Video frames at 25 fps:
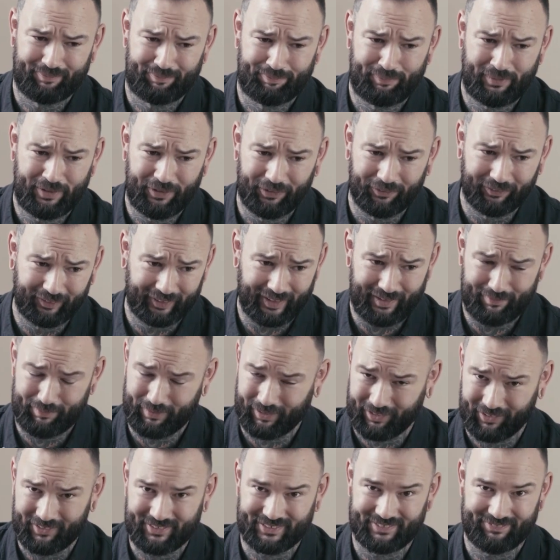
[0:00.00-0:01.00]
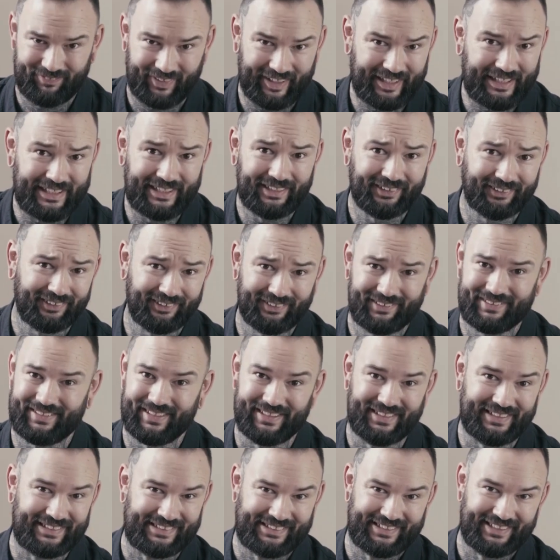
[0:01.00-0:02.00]
purely because of eel
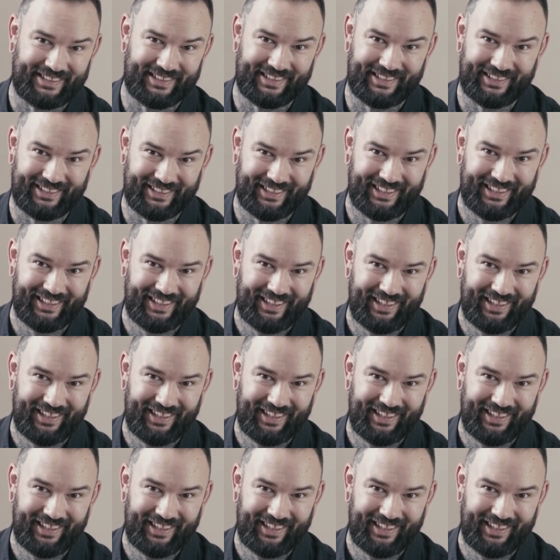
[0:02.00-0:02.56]
density,